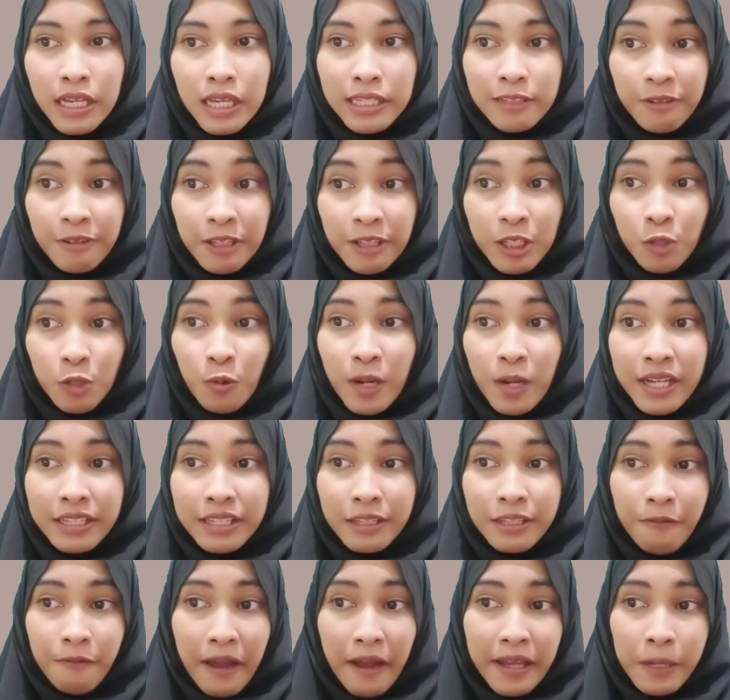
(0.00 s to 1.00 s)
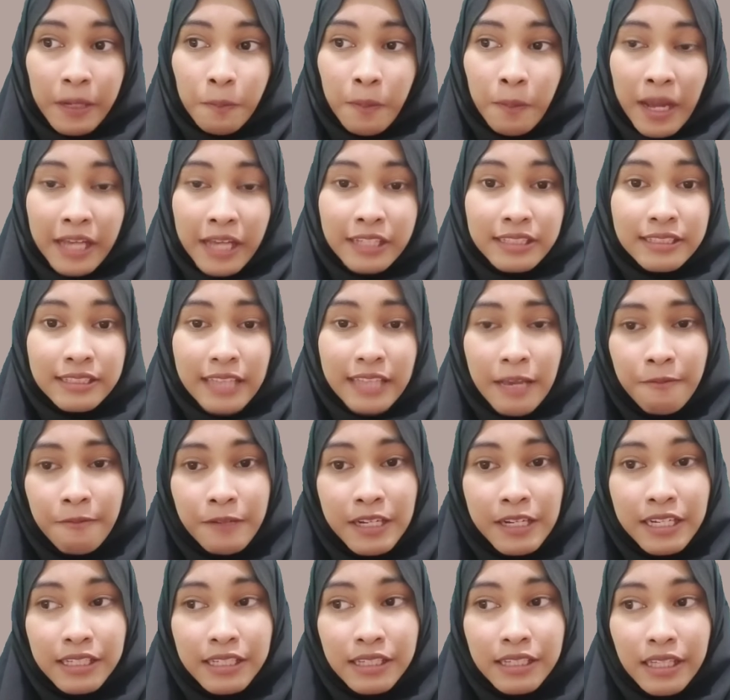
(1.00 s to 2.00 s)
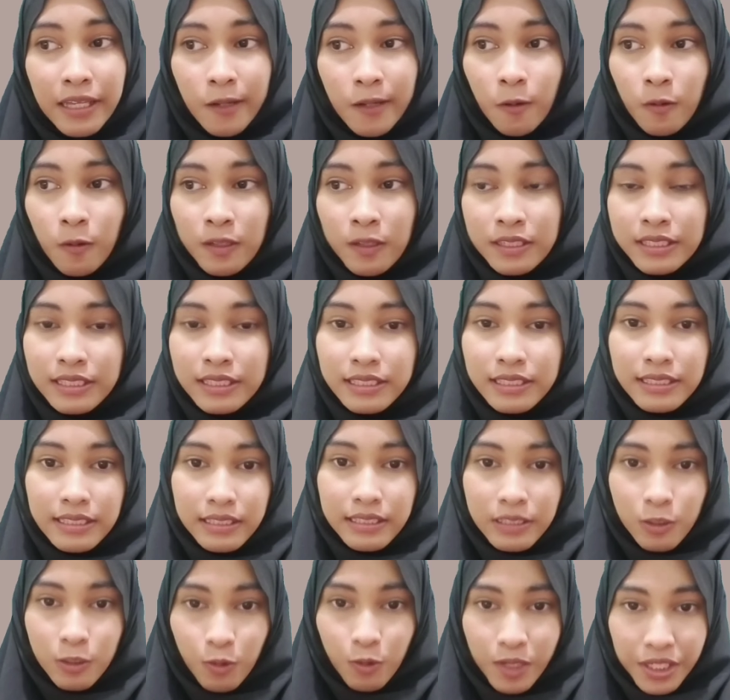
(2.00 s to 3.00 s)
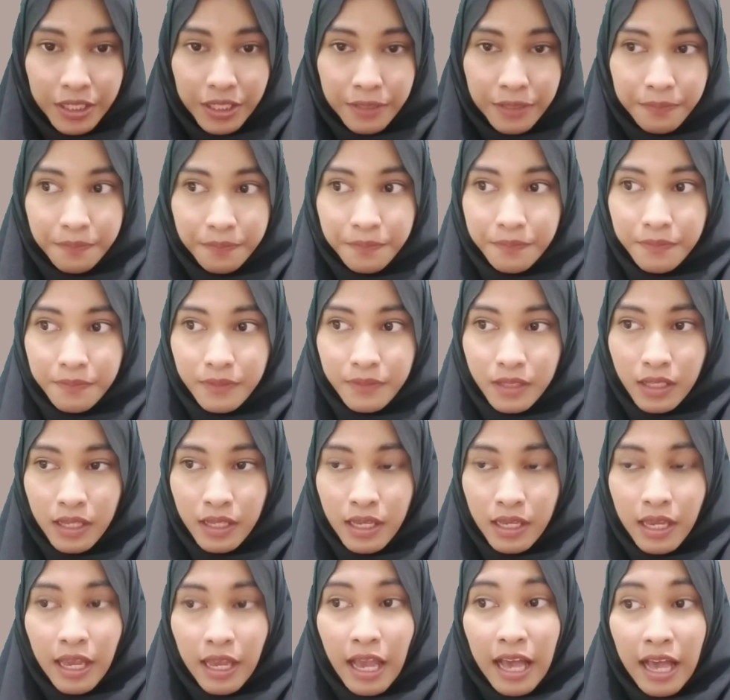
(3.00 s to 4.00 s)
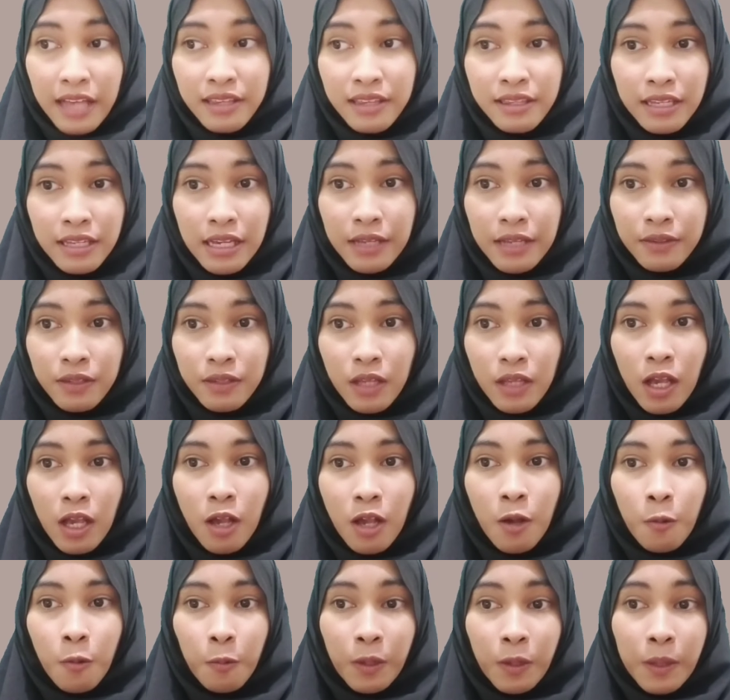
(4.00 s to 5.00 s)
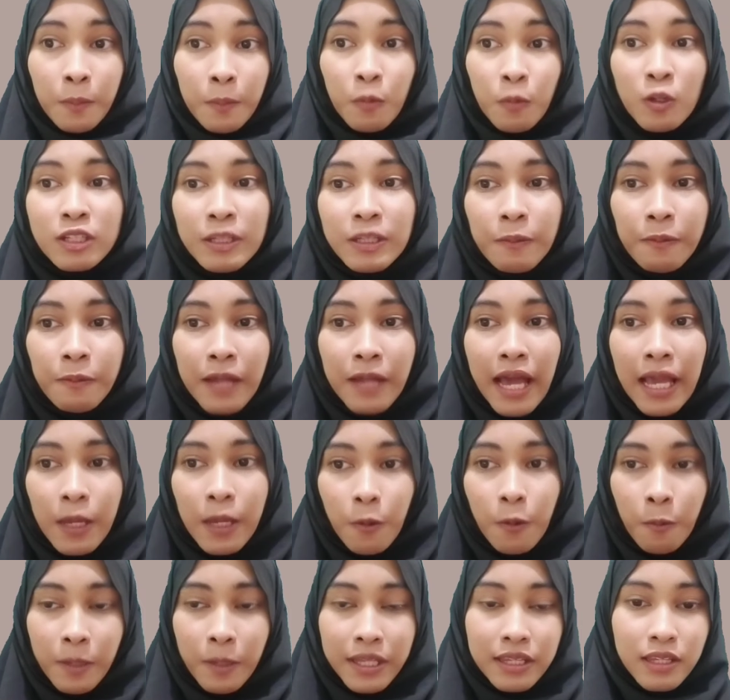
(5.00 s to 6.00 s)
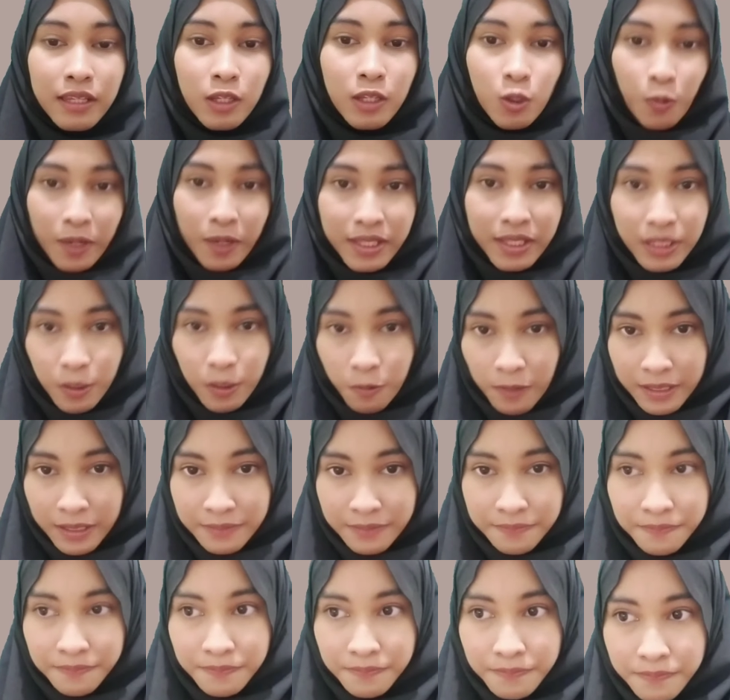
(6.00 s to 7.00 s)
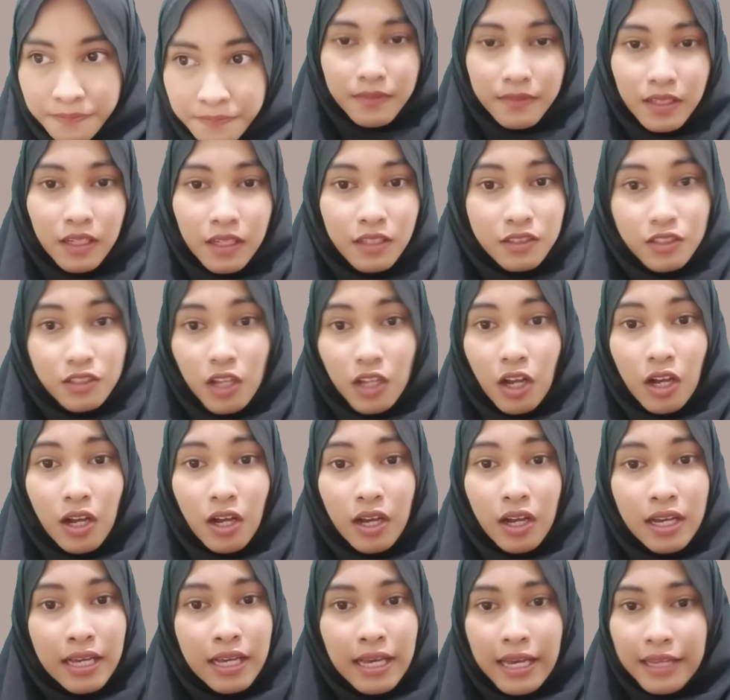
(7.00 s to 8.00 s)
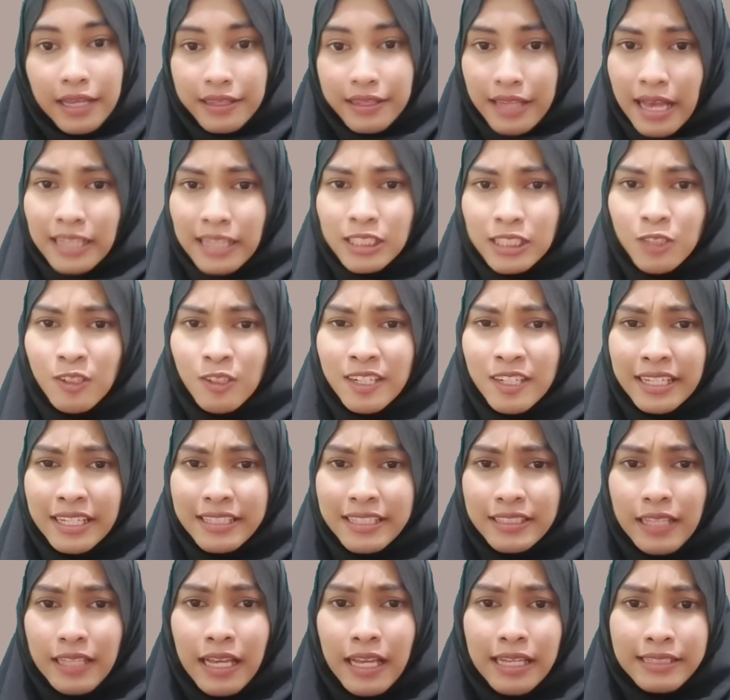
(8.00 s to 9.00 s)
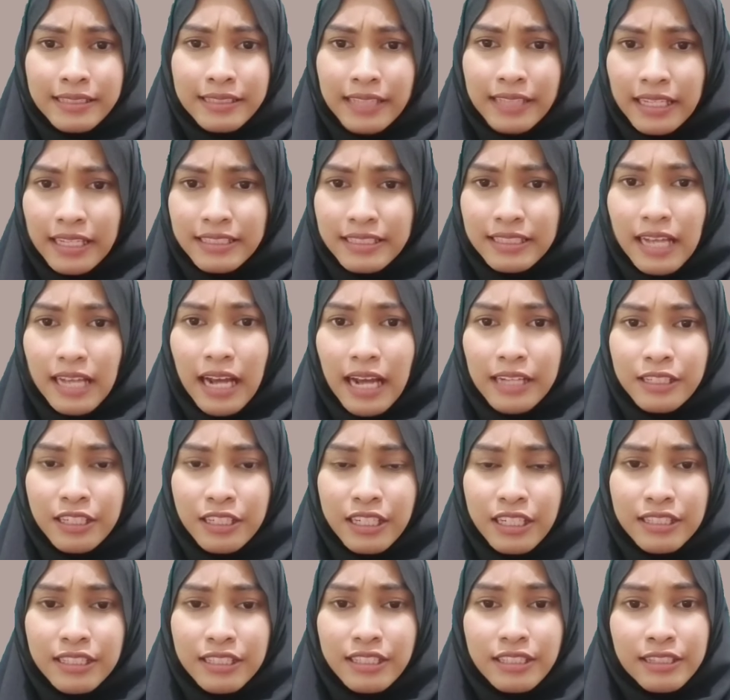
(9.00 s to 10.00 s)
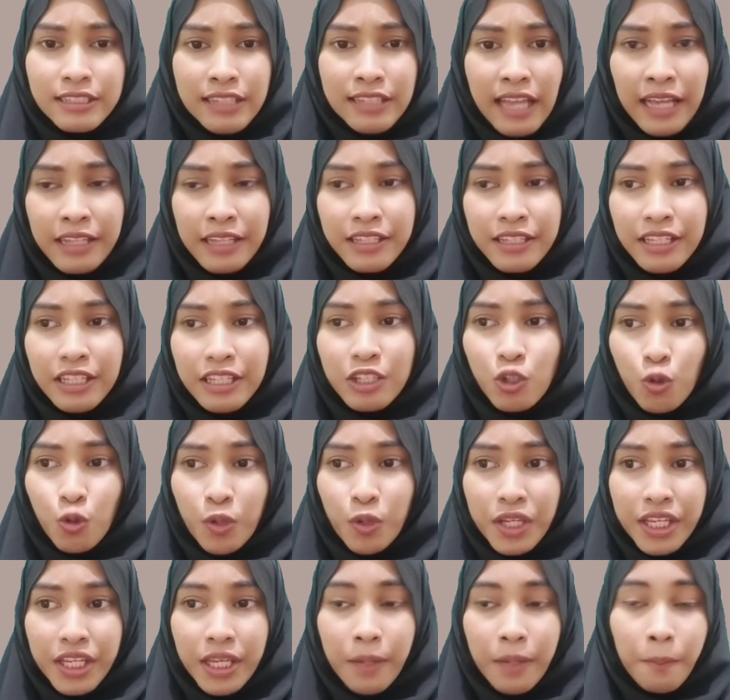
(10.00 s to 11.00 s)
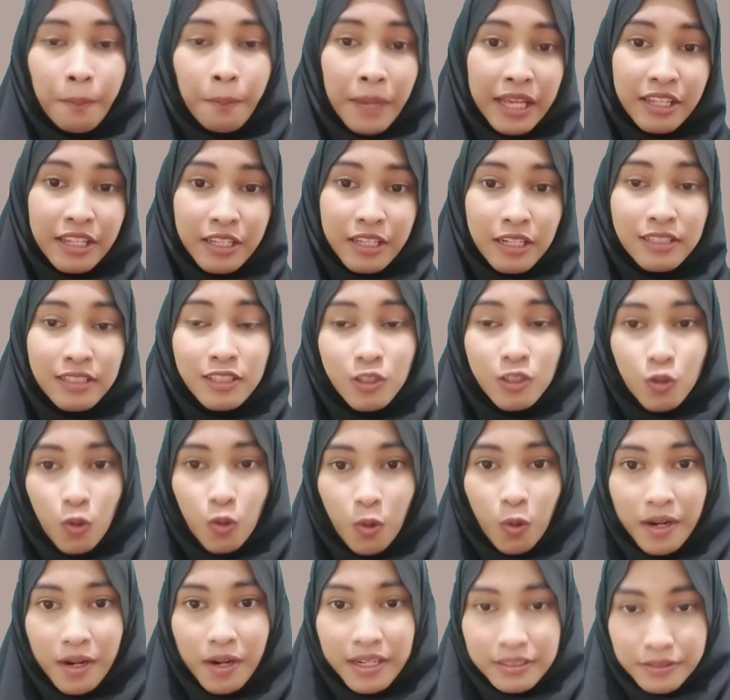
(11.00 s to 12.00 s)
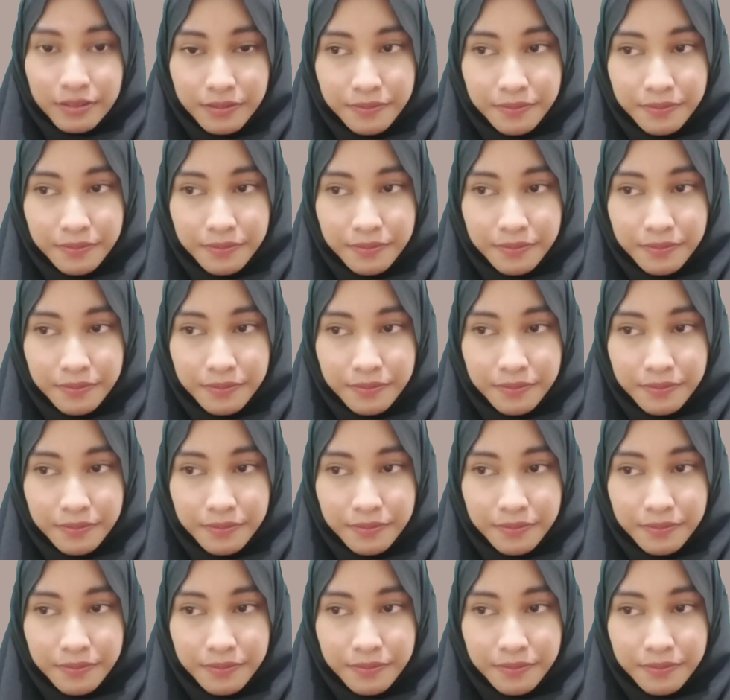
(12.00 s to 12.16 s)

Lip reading: 21 divided by 7 equals 3. And then we multiply with 21. So the answer is 693 meters square.